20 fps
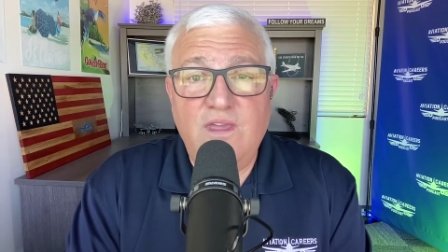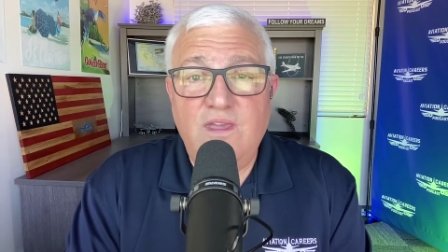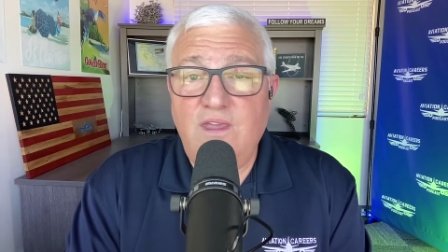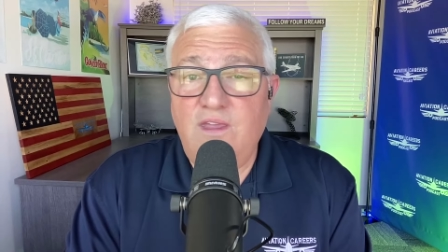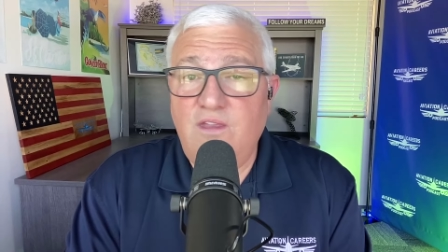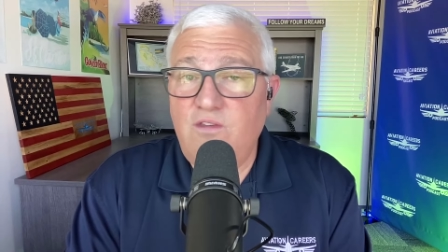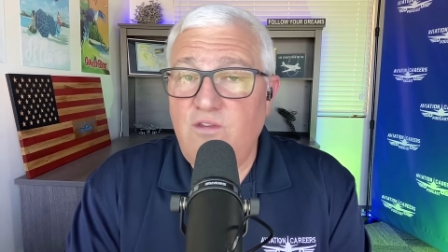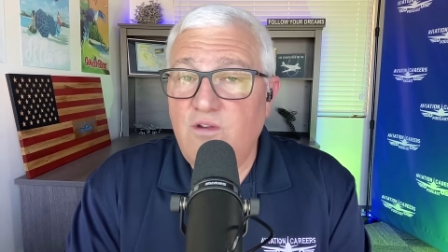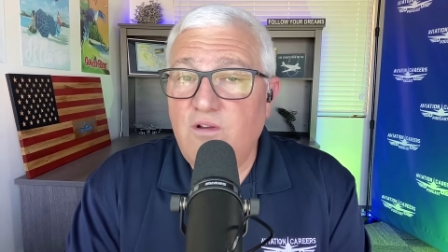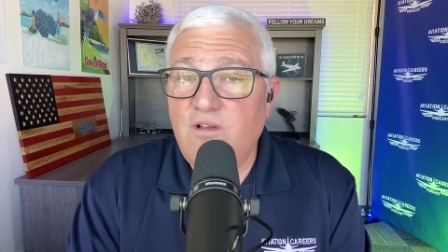
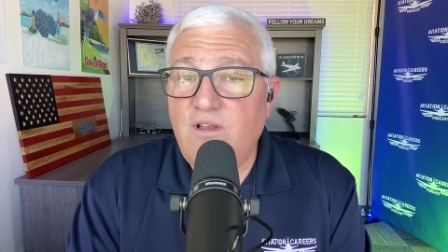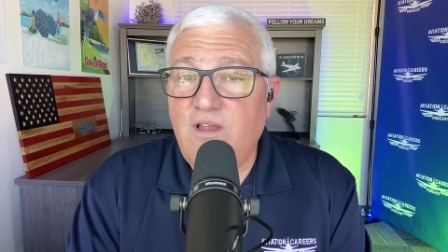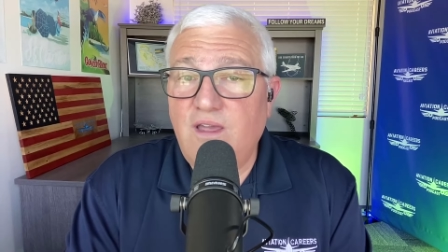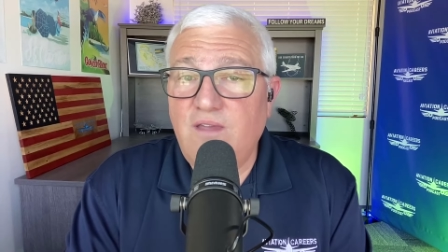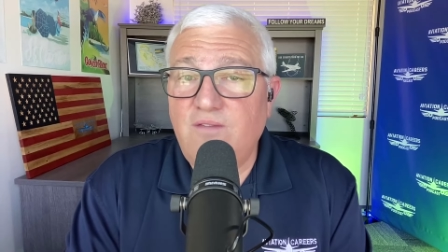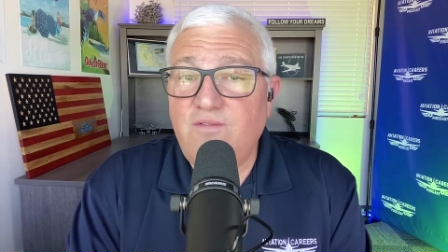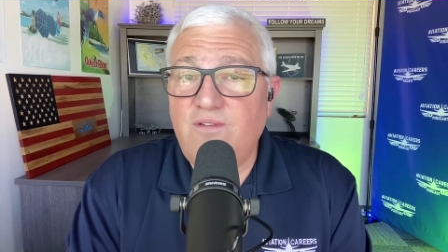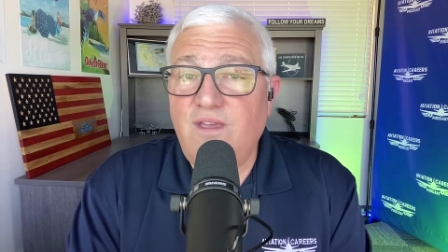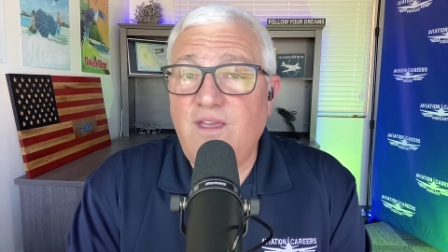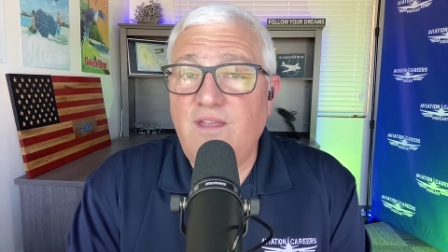in your
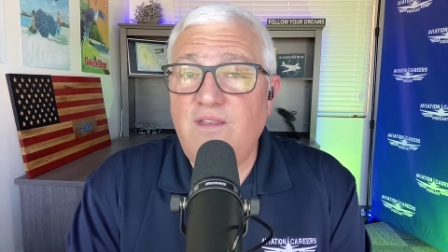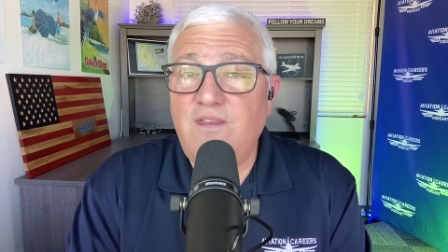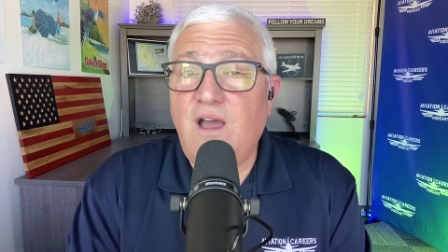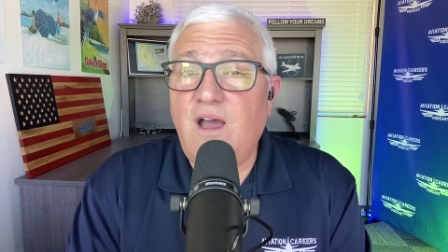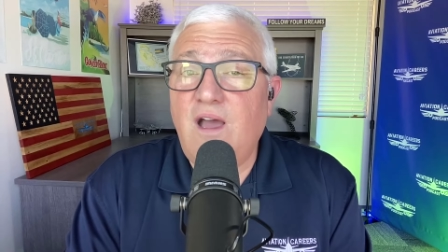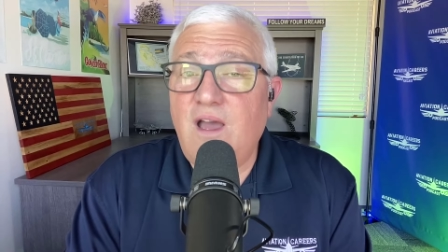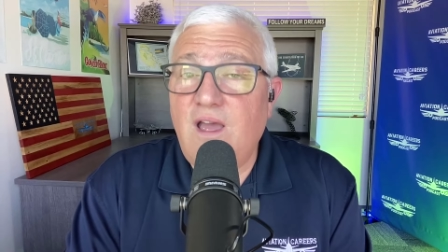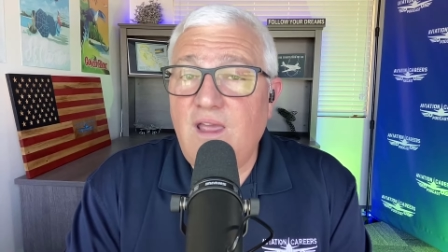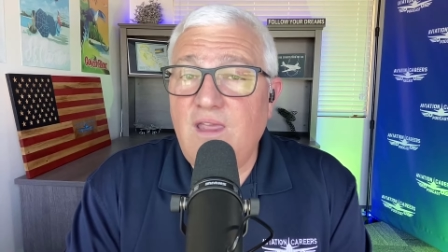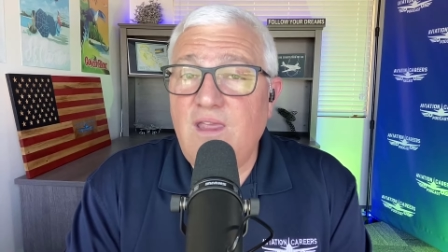life, and
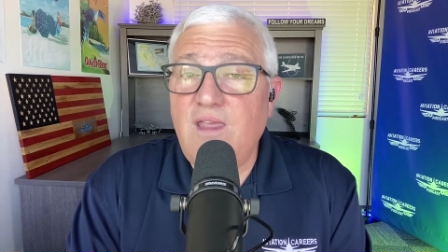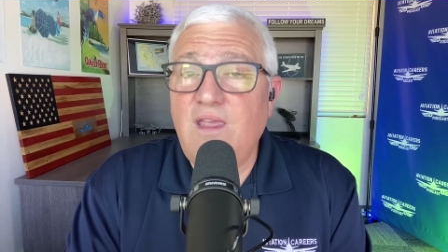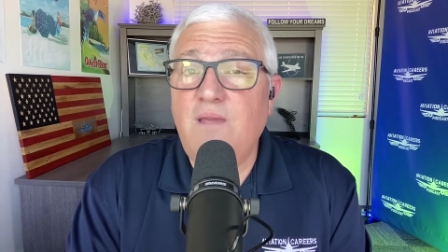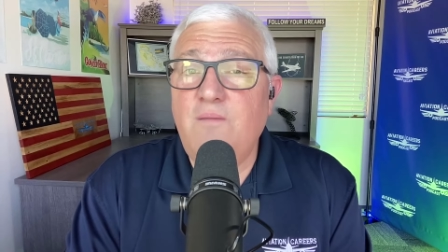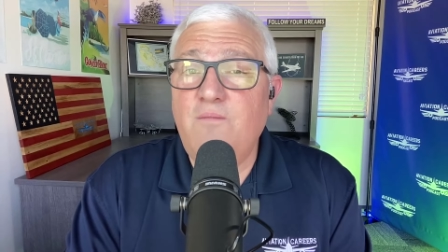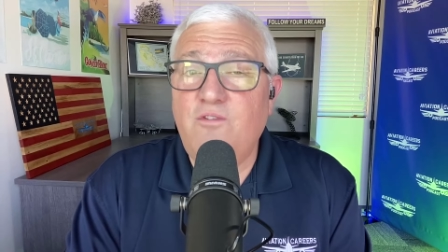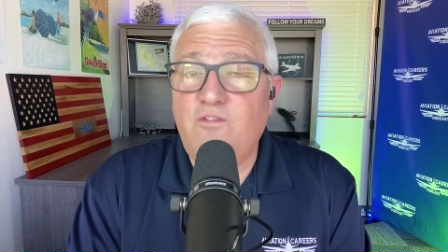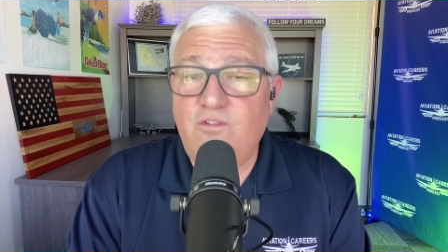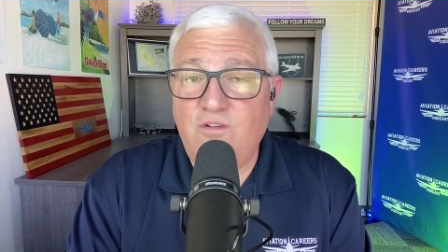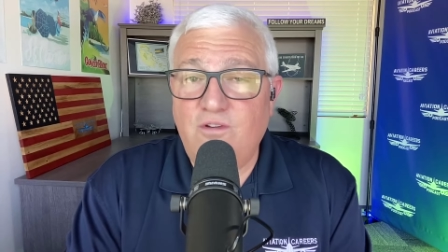I
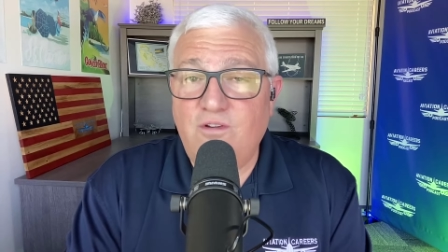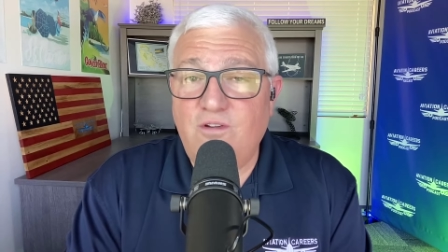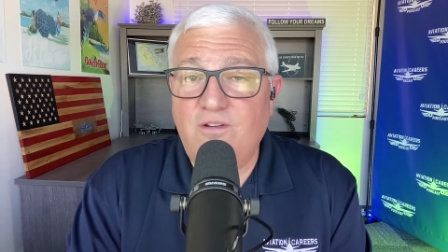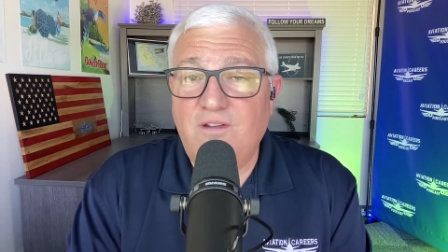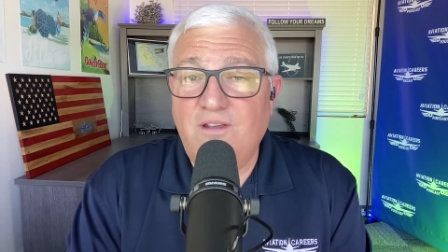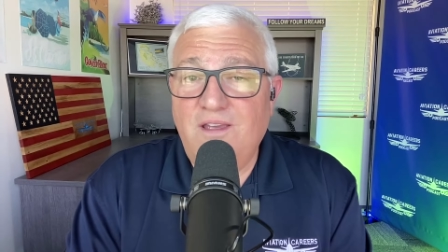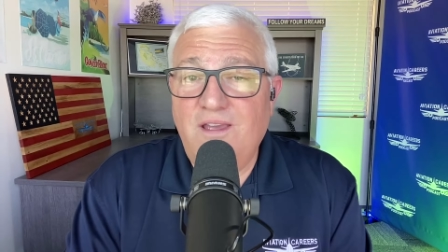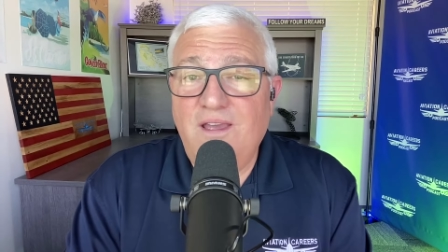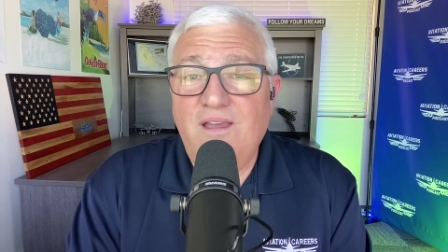am sure